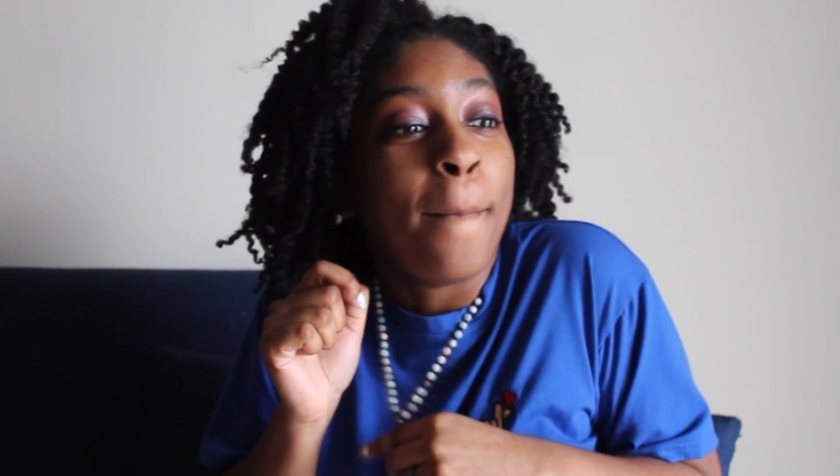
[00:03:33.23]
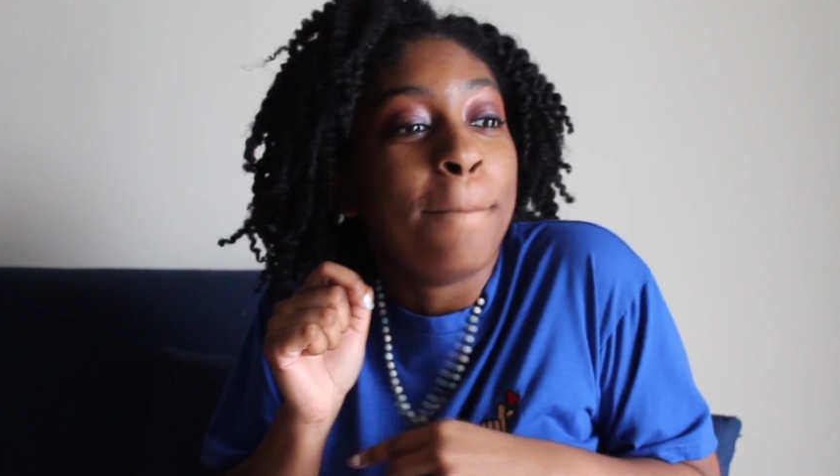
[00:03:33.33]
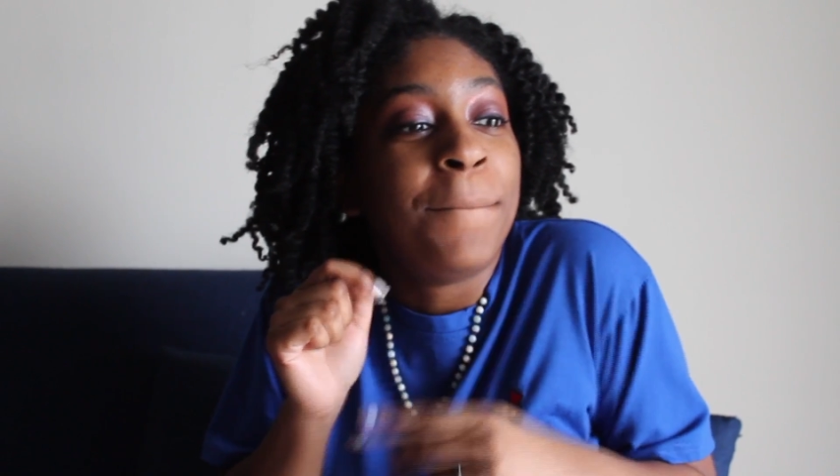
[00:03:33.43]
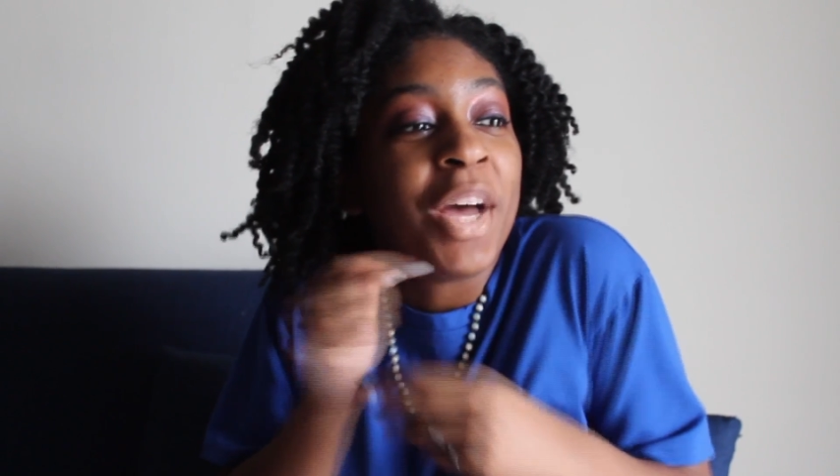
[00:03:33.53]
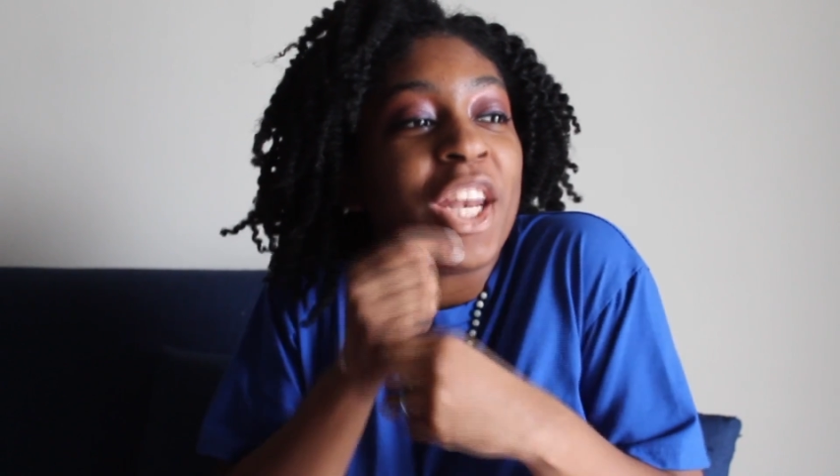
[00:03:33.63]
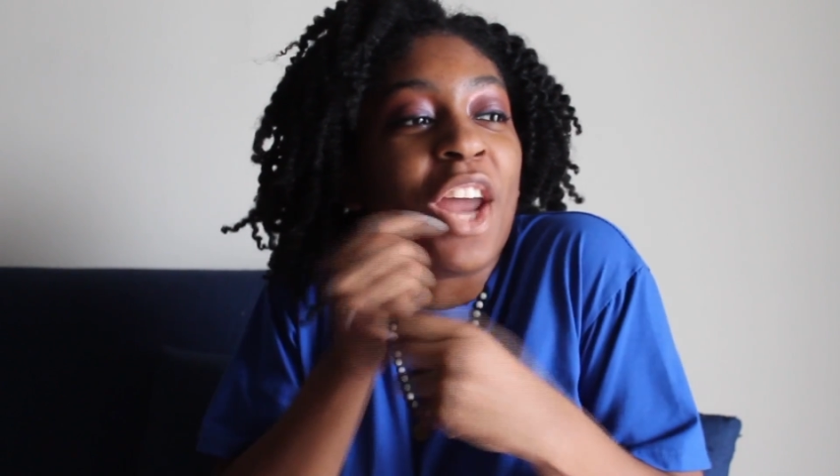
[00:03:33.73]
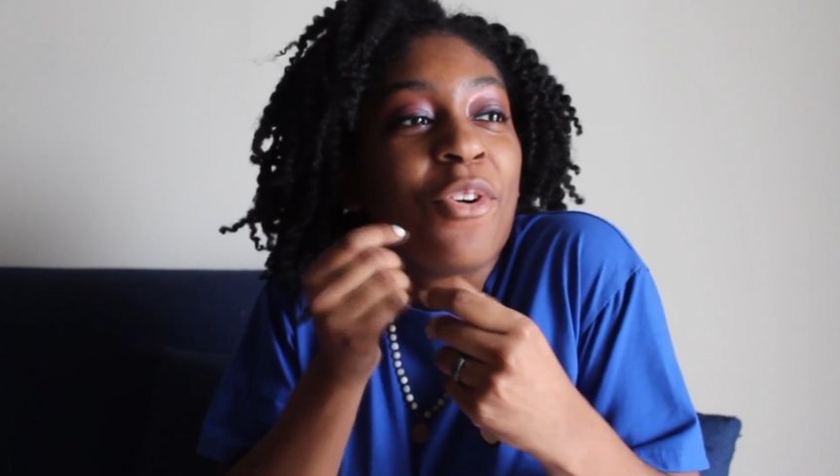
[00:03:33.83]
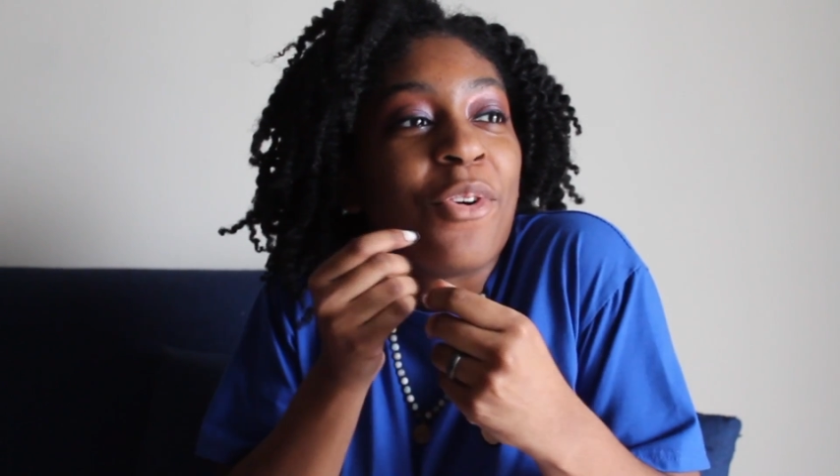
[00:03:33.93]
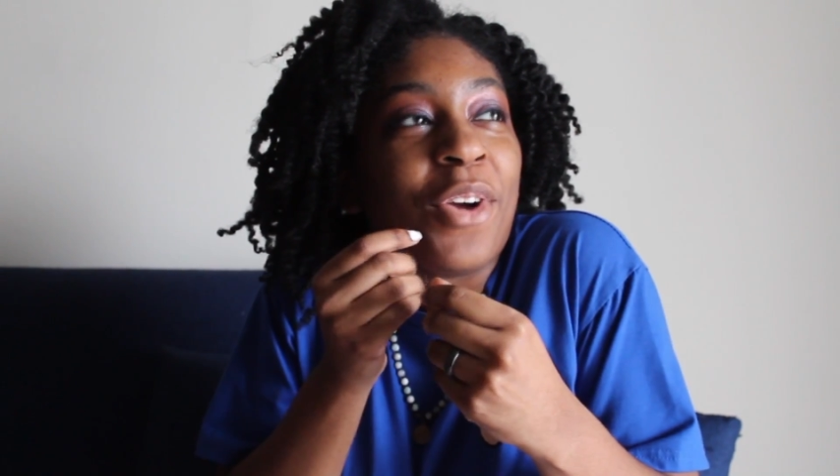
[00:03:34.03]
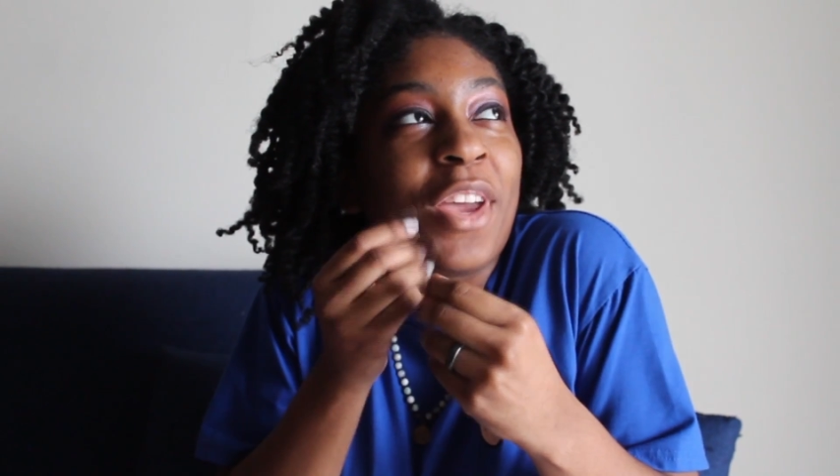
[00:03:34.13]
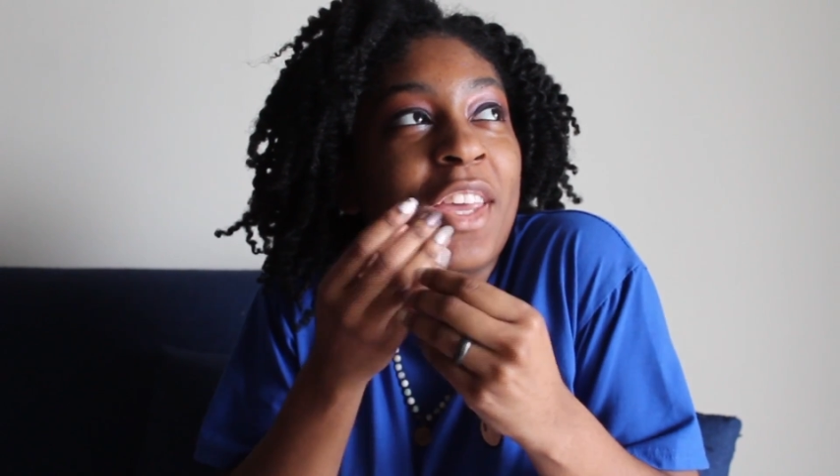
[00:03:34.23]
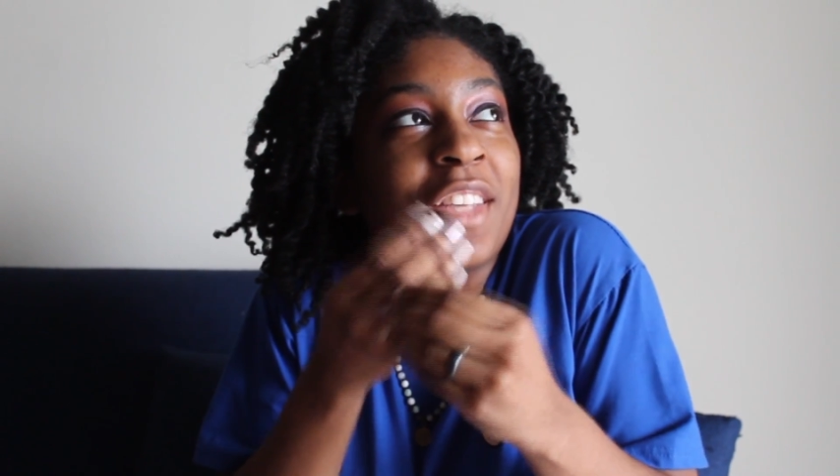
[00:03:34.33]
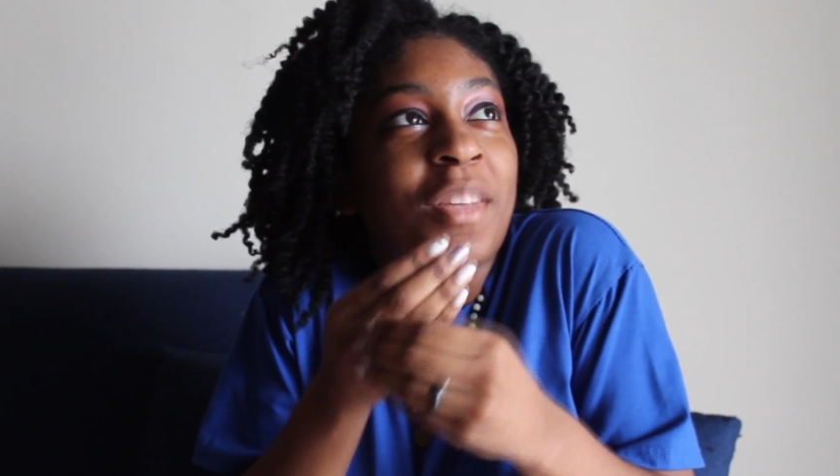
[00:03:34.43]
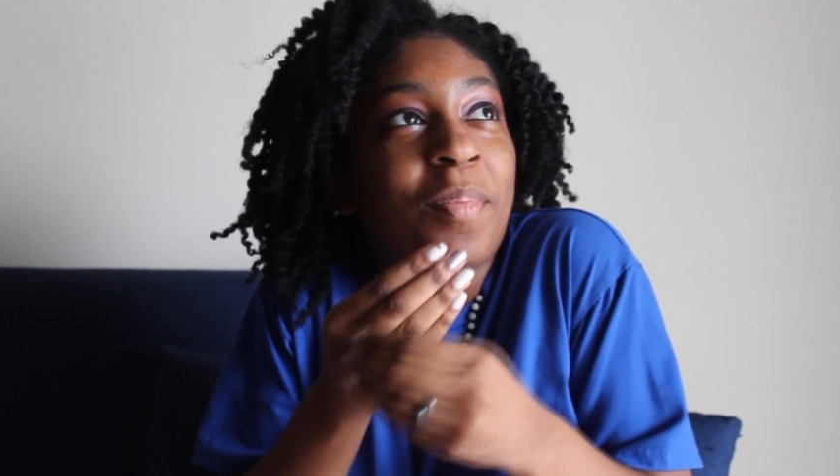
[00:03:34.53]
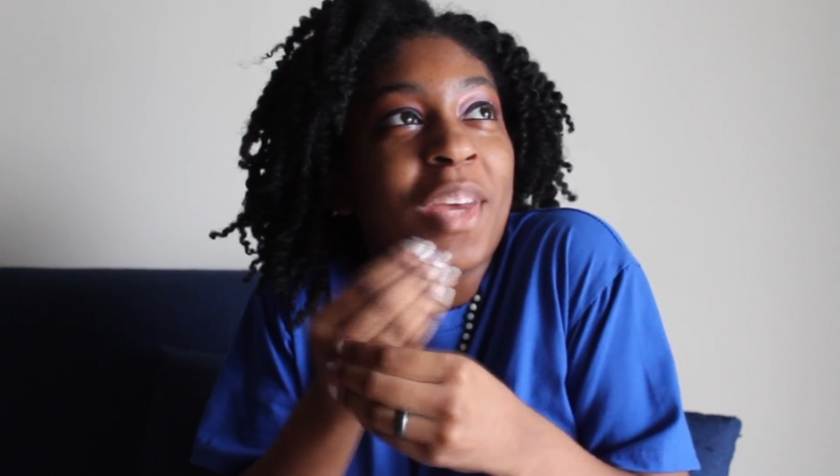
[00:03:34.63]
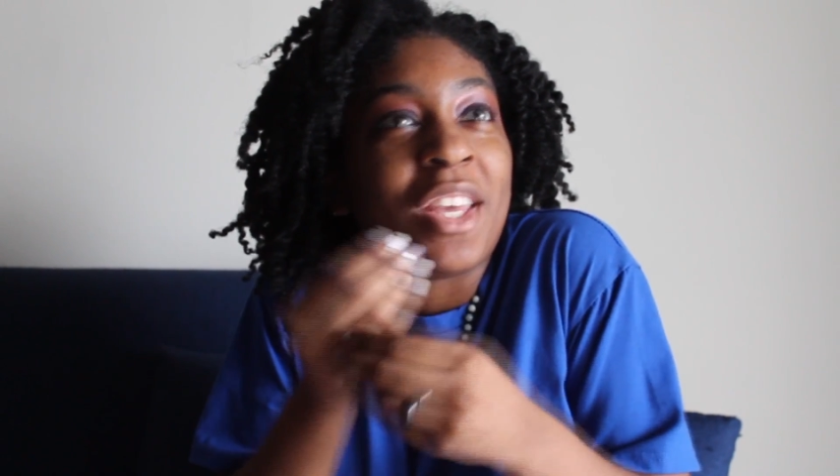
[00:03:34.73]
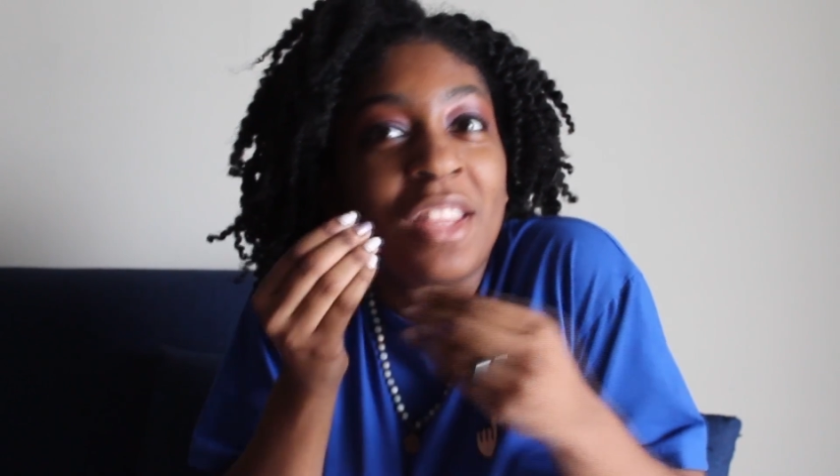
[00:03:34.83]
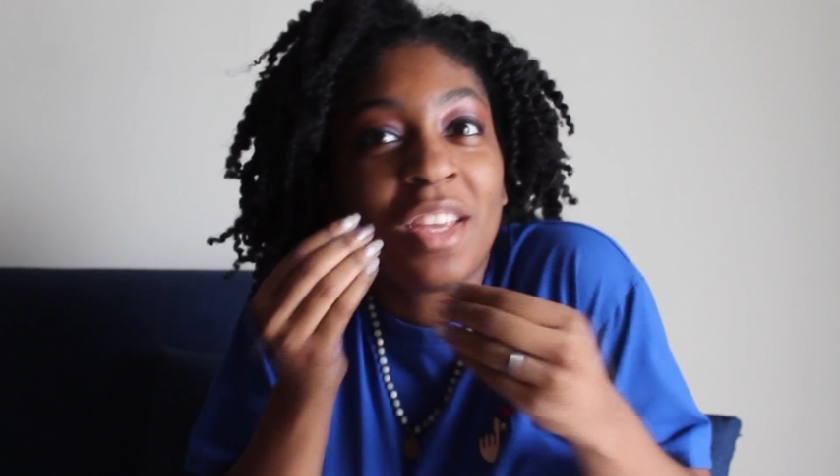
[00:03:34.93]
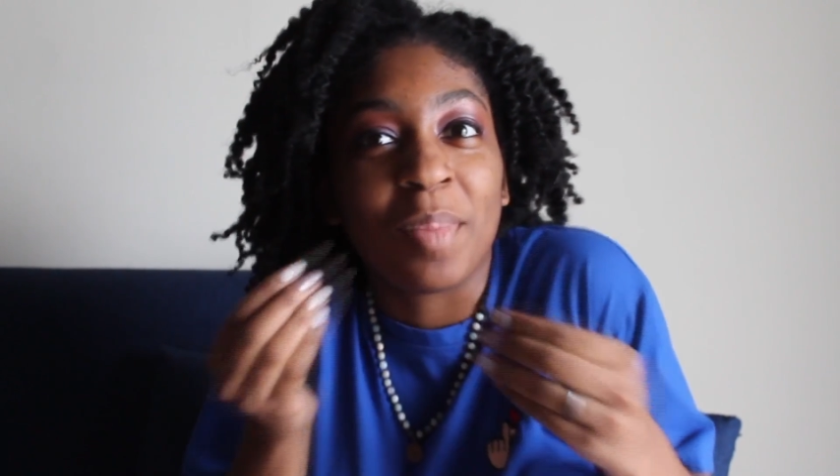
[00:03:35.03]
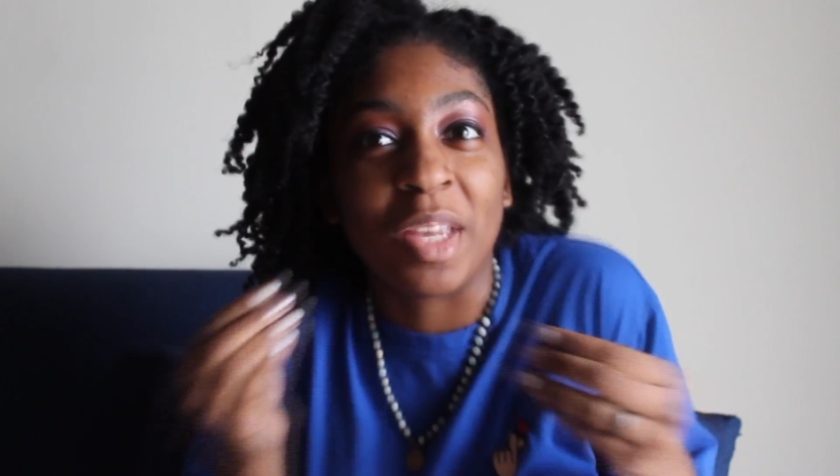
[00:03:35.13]
But no, he ends up being
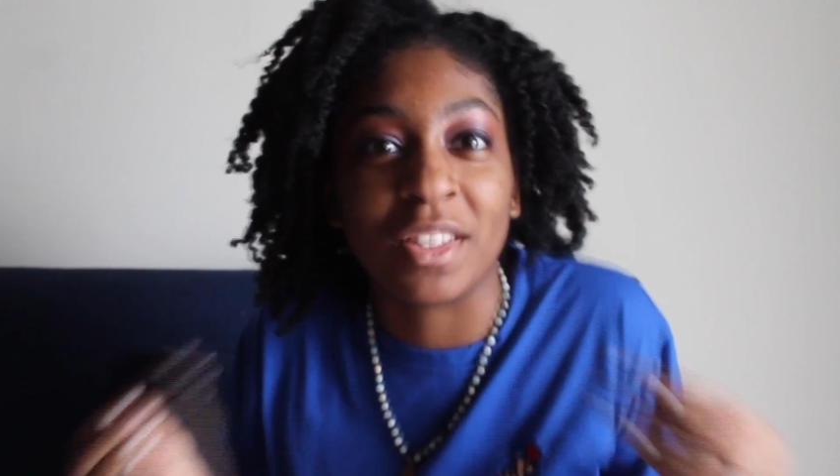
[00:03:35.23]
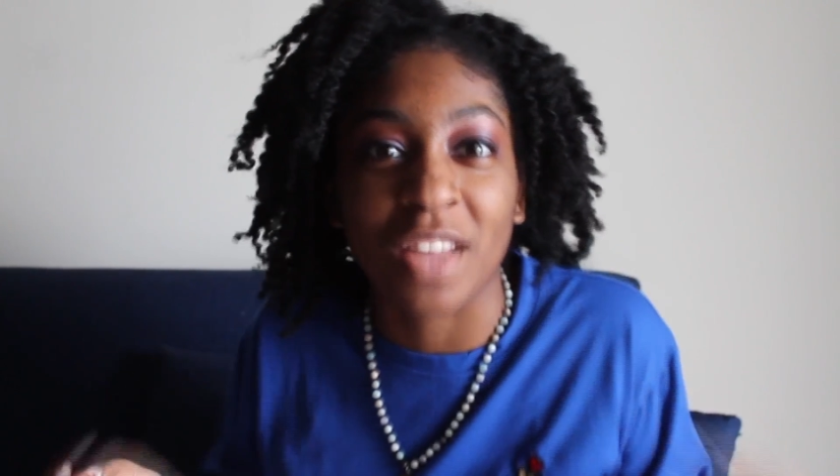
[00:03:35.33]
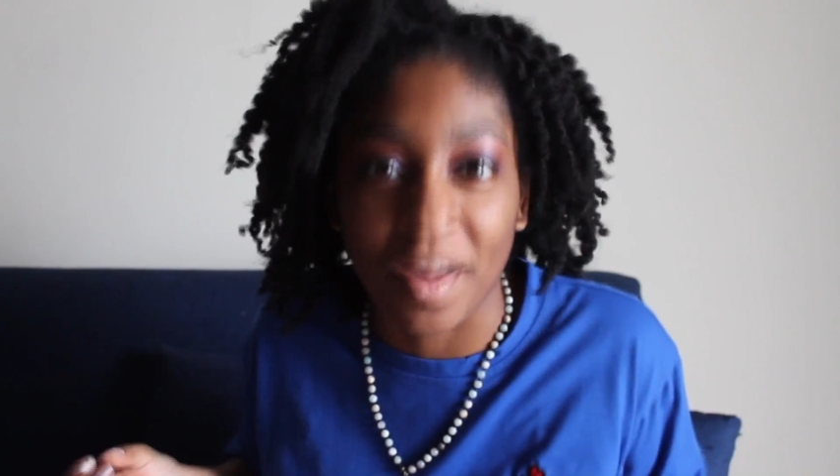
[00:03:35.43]
the biggest